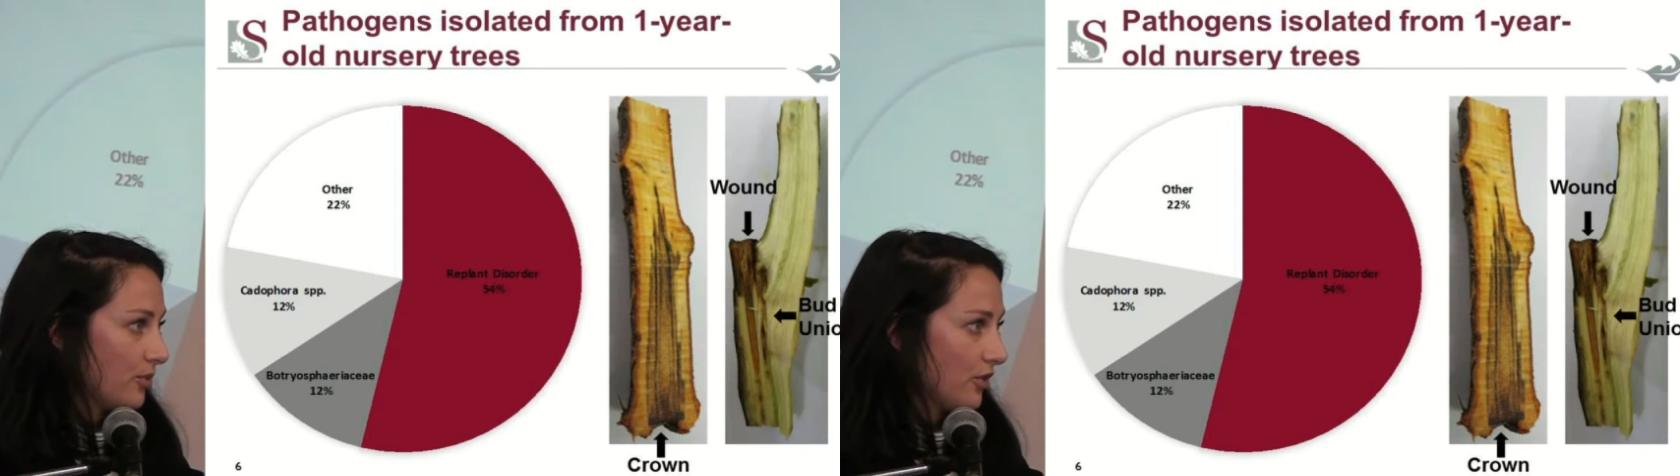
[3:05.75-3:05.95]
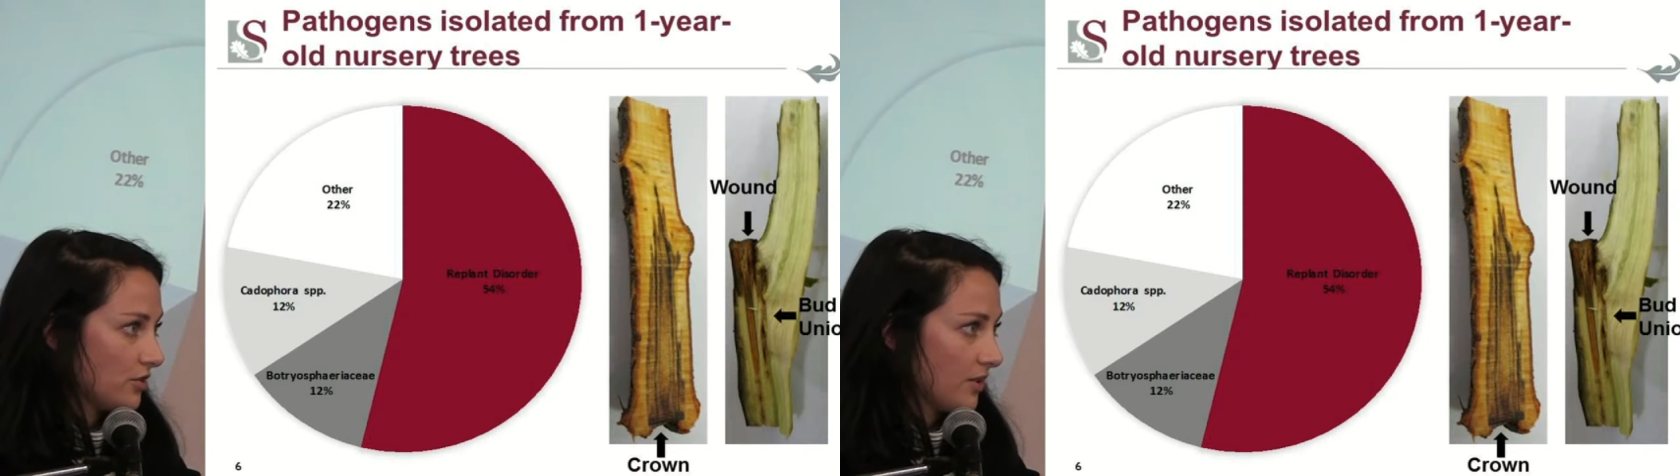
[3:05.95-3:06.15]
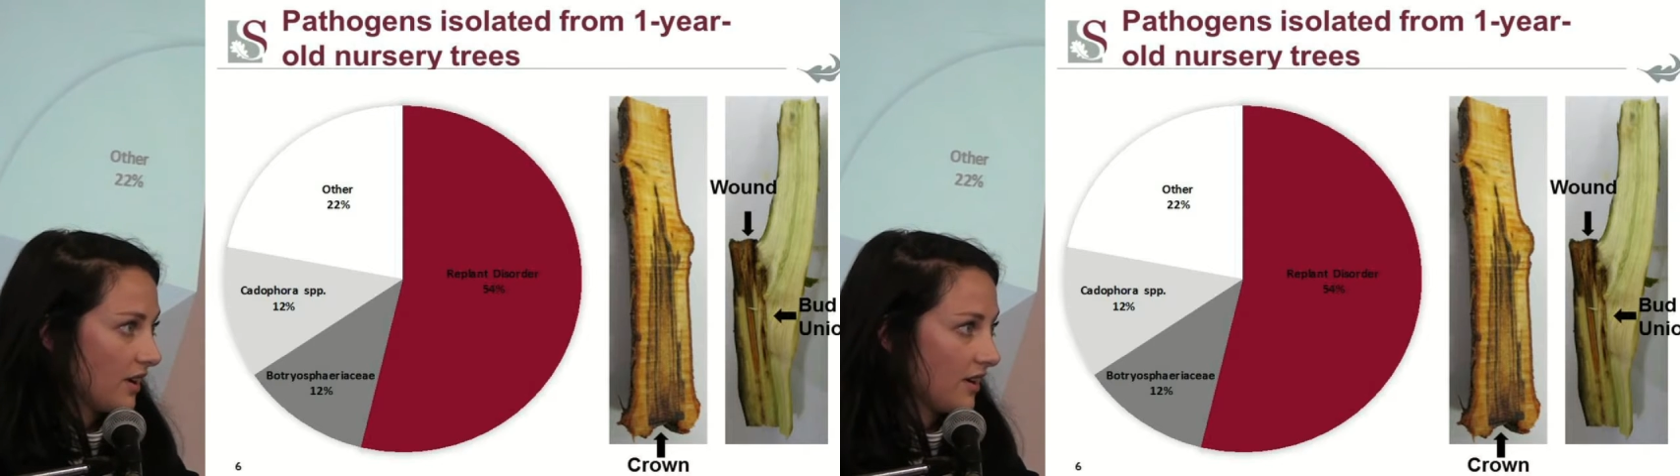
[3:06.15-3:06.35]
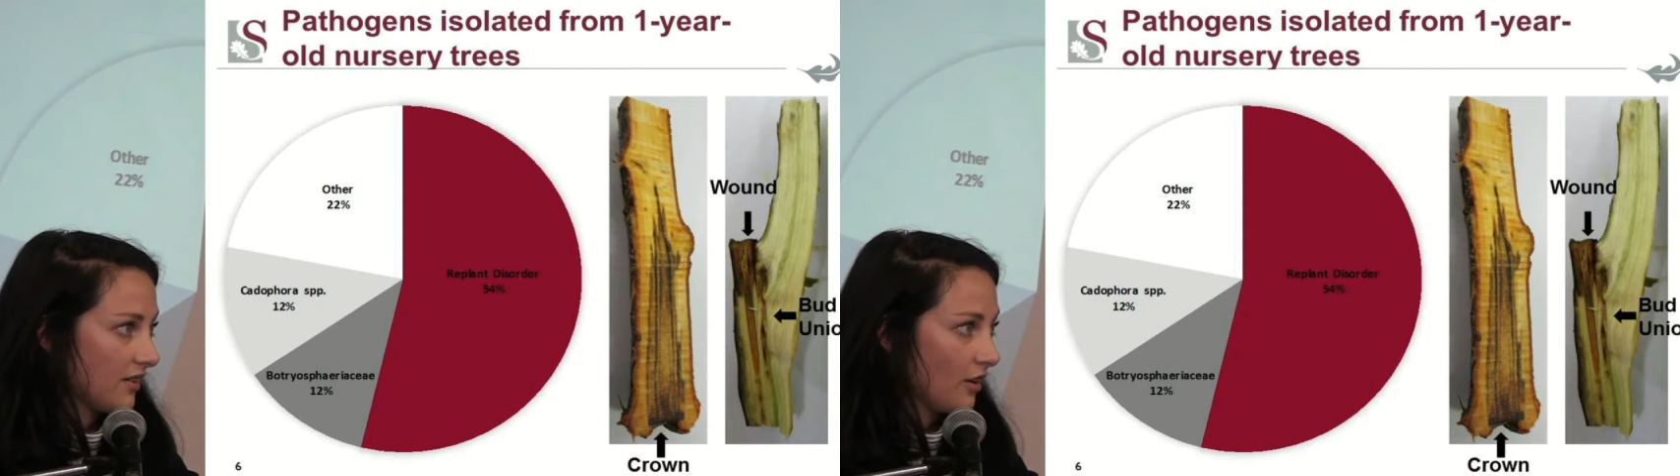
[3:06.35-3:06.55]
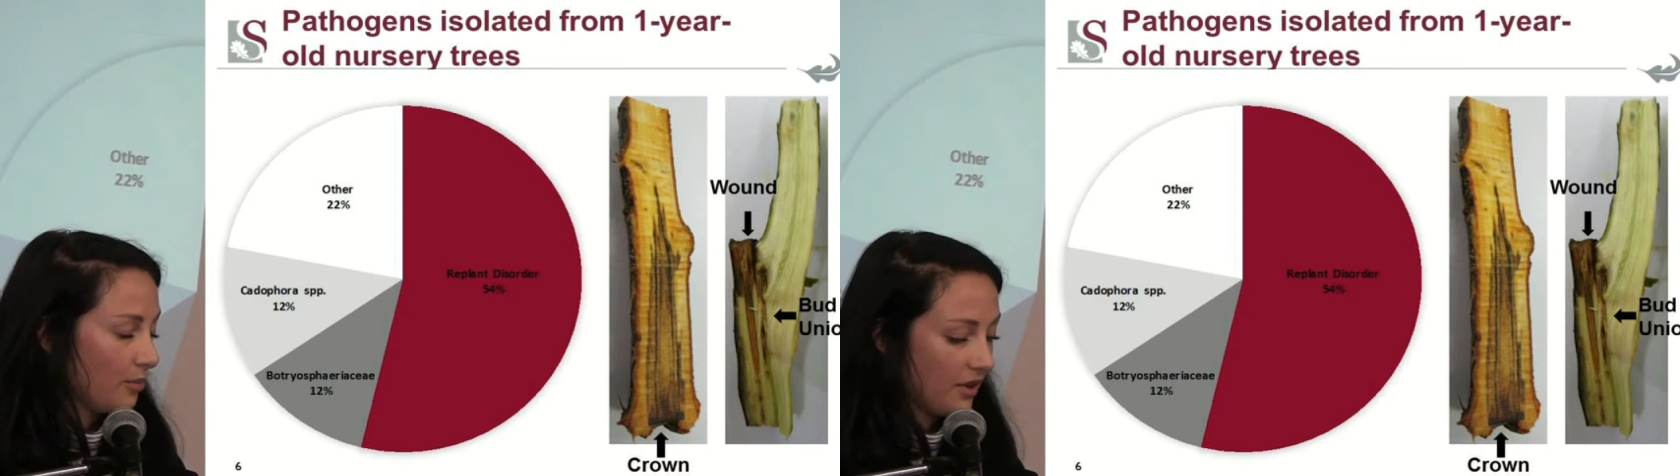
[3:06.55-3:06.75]
parts were
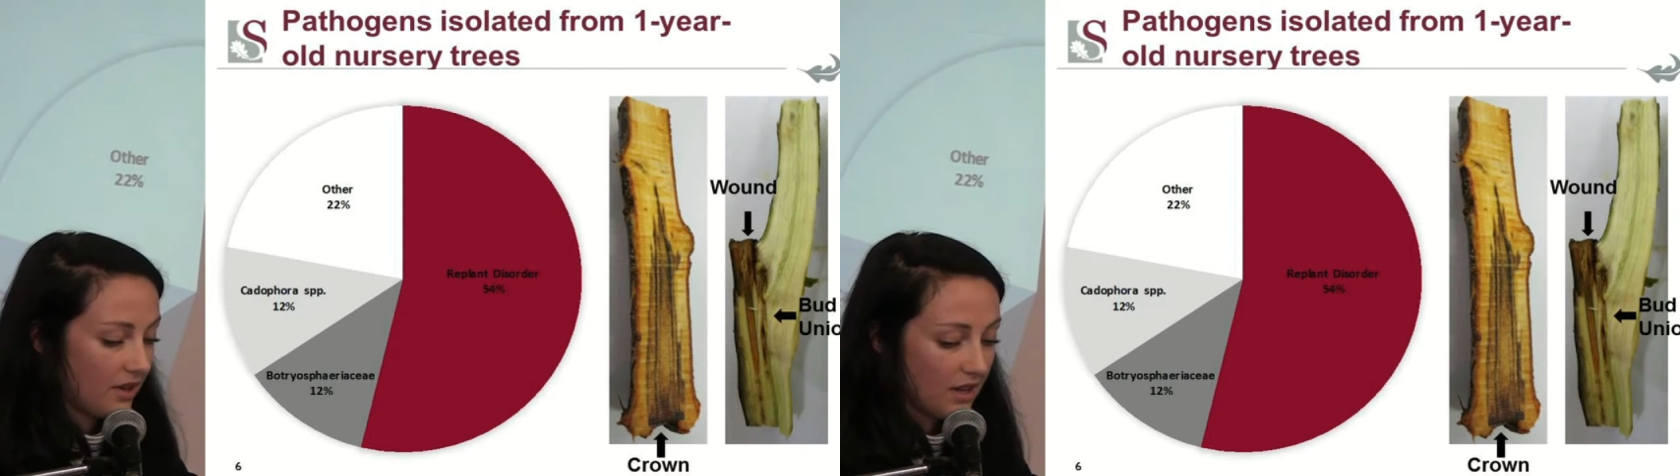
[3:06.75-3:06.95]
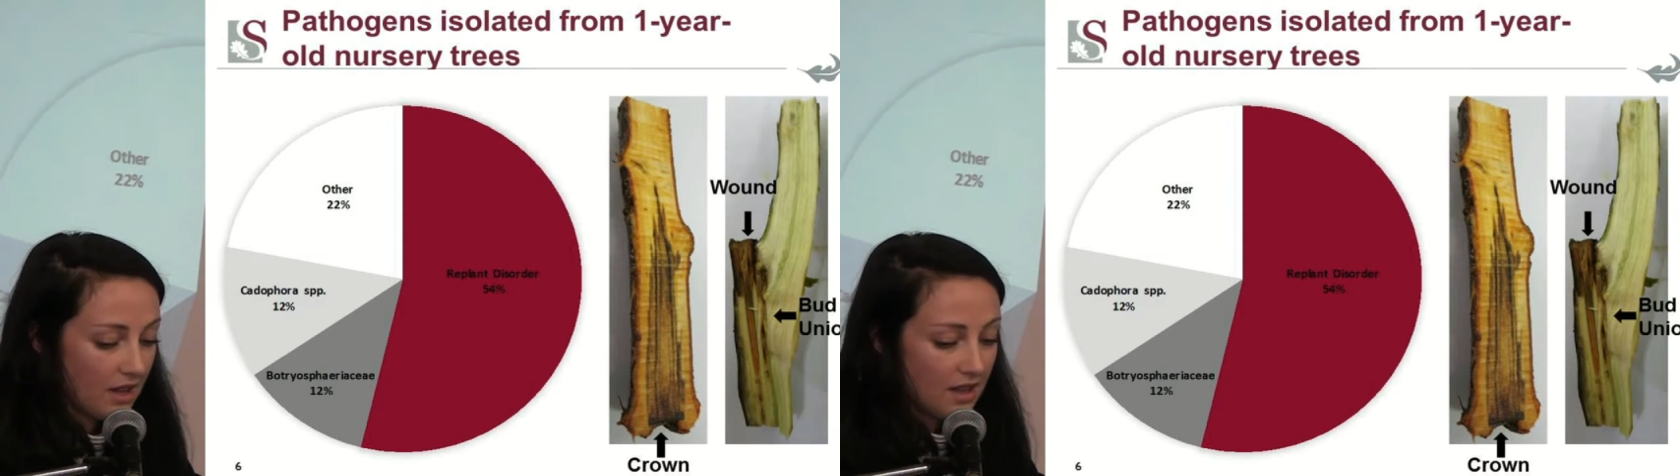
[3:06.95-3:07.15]
cut open,